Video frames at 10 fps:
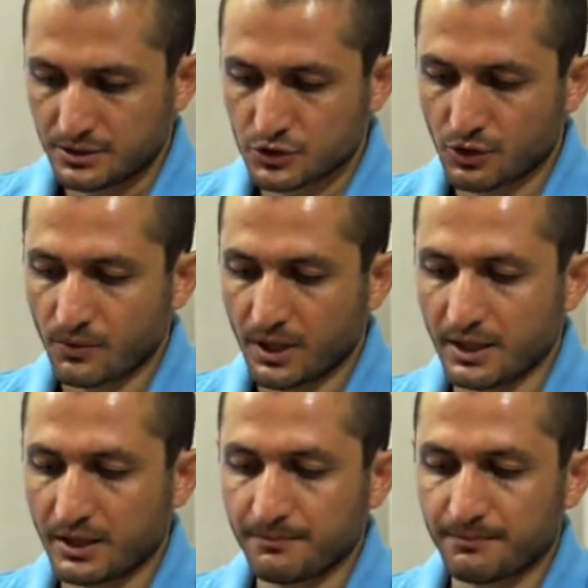So
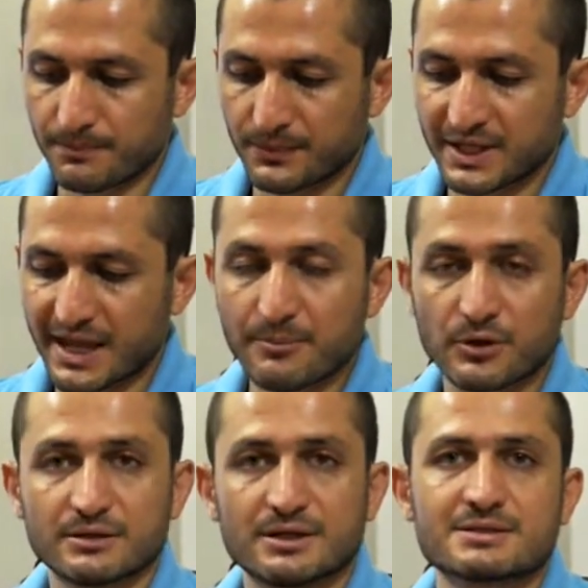the
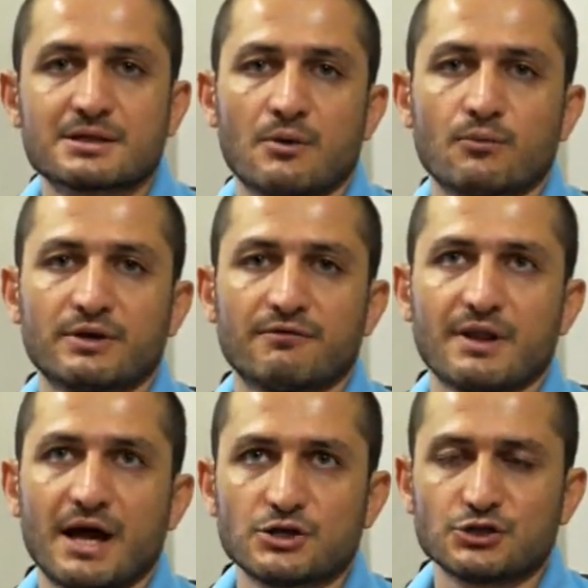camera doesn't come with a
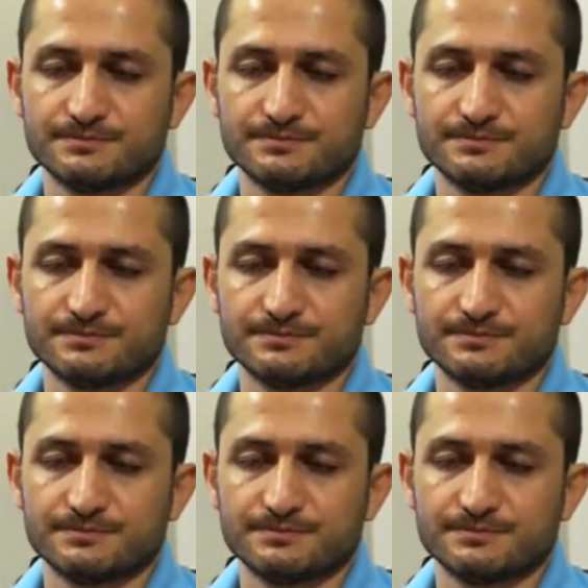flash,